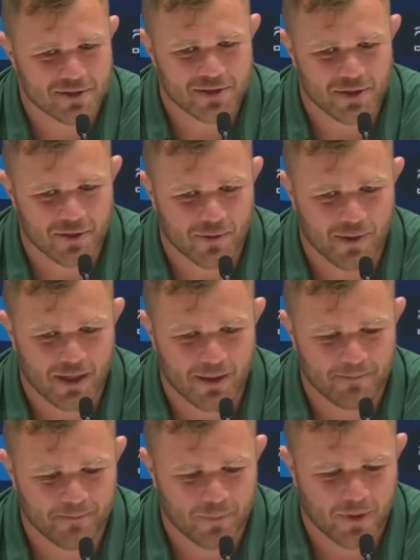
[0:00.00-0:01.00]

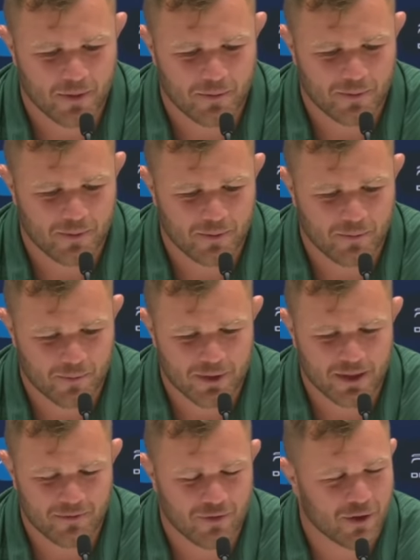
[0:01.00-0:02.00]
So we're
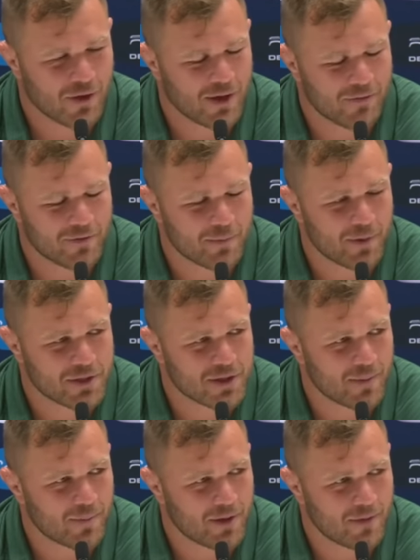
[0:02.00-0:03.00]
definitely gonna have to pitch
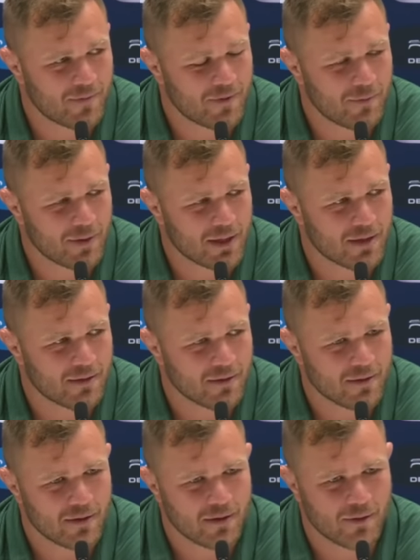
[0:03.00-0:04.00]
up, and hopefully we can,
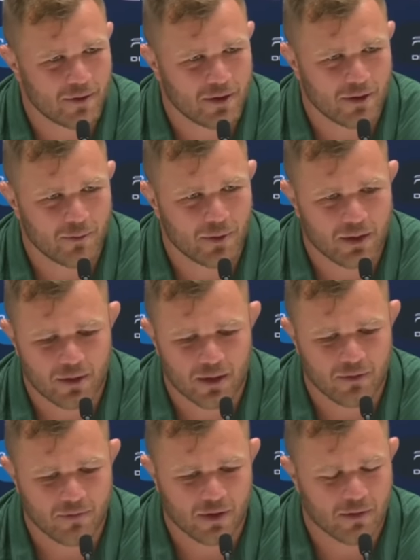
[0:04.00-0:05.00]
you know, we can
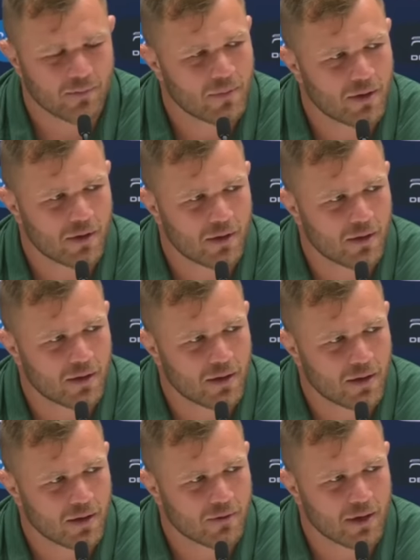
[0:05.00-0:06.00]
give a
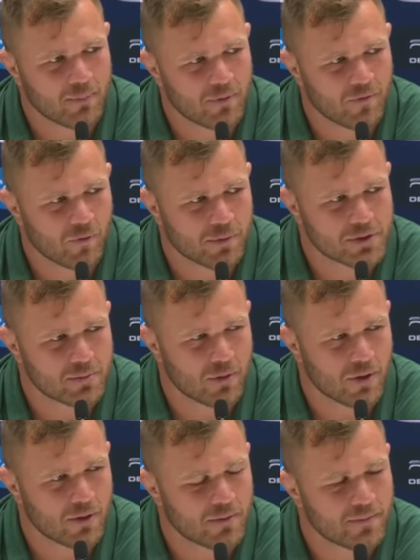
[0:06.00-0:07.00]
great performance
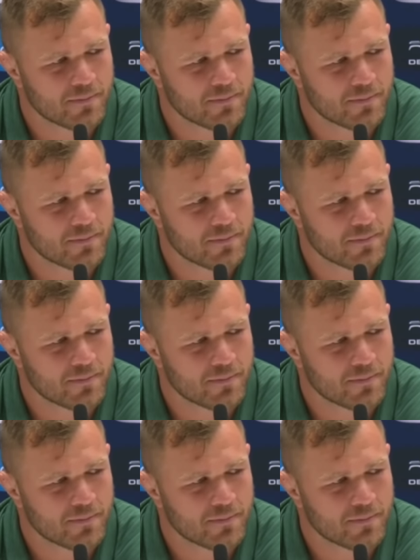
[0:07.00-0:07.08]
tomorrow.